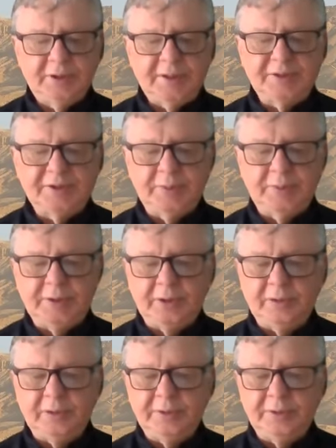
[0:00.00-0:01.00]
as to be
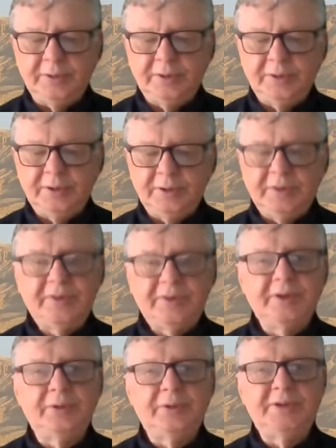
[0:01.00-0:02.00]
called
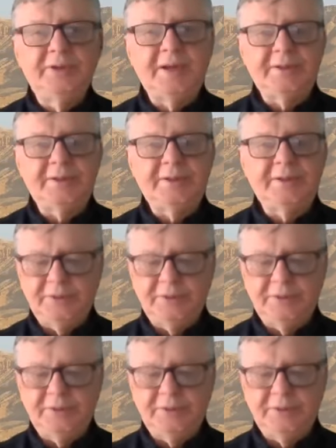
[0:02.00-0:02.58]
Theodidactus,